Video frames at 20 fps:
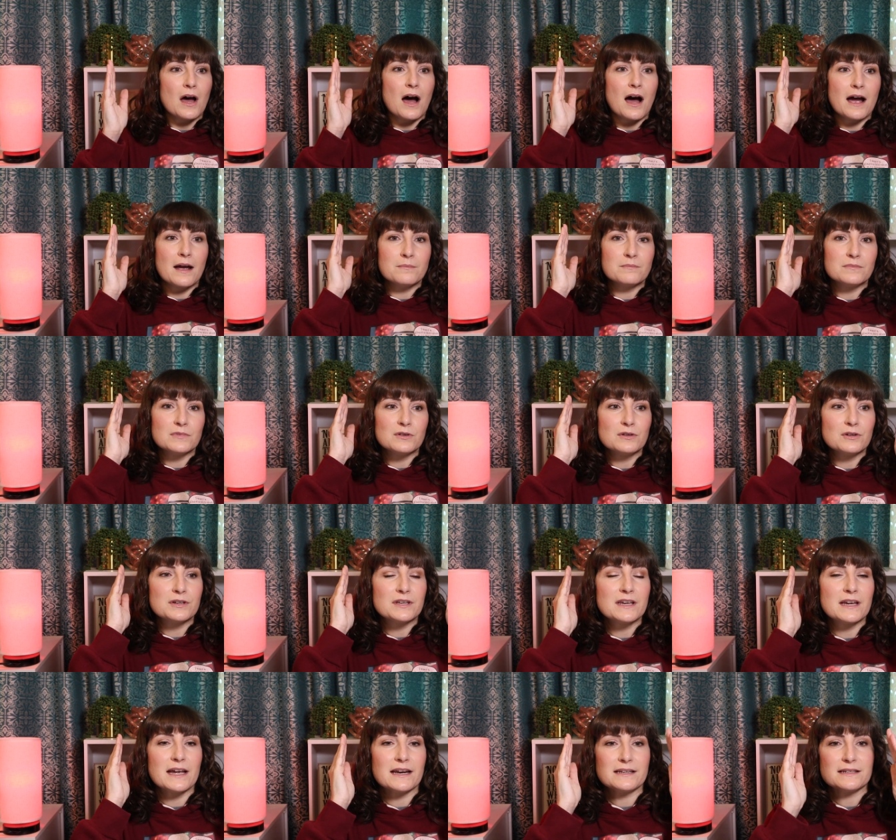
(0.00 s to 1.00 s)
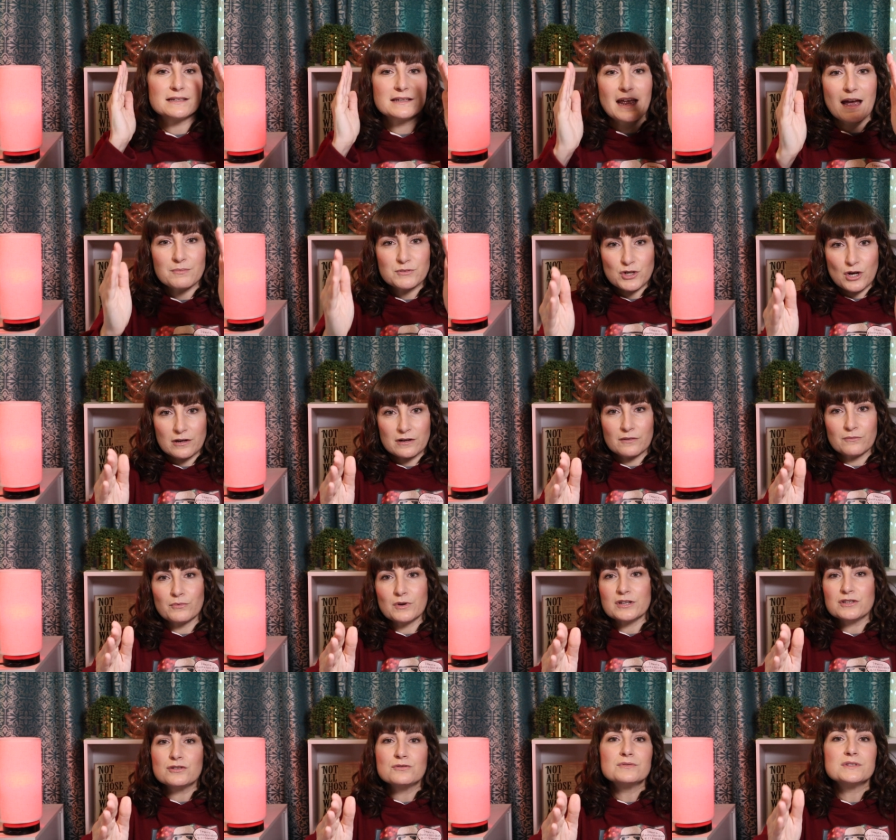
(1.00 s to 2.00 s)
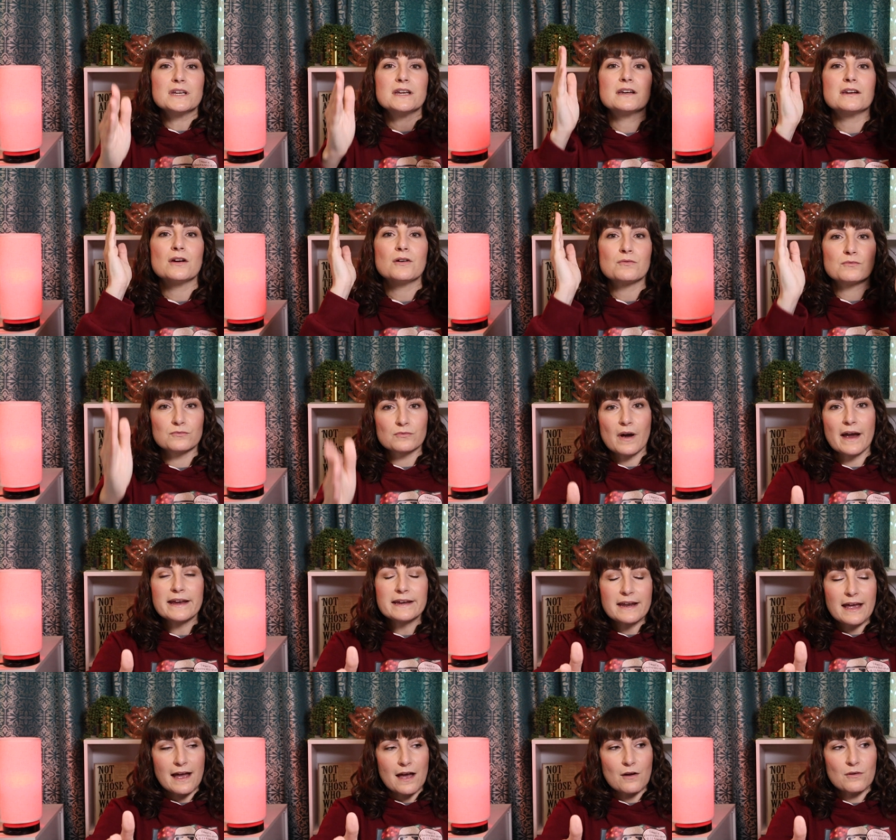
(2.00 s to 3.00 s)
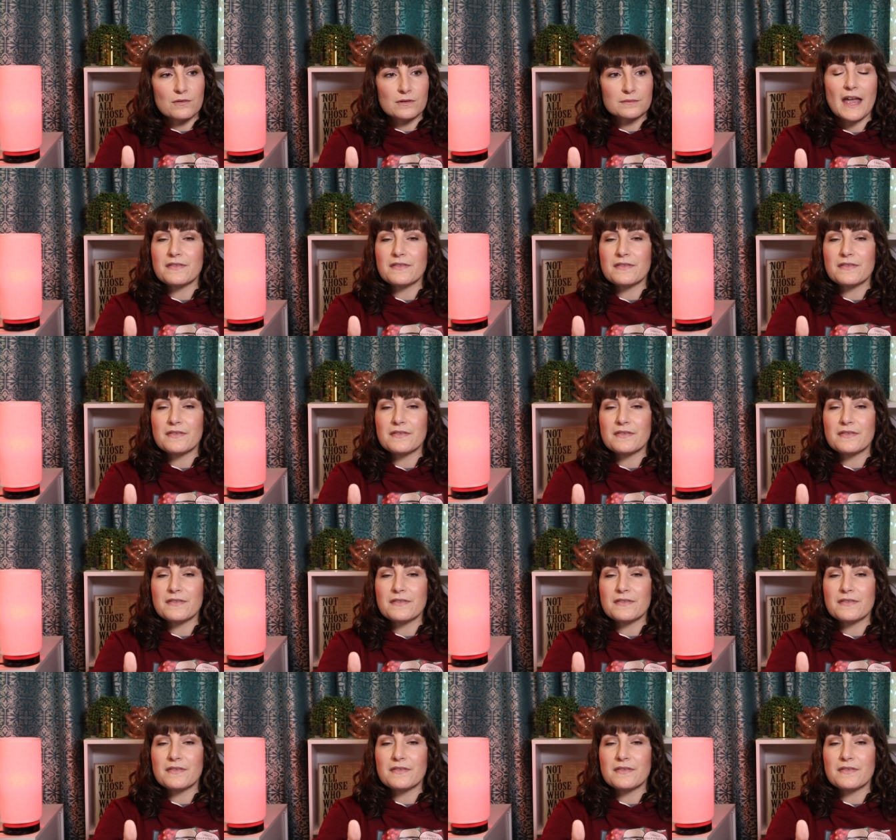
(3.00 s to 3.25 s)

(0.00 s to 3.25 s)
I'm looking at a snapshot of what you did right now,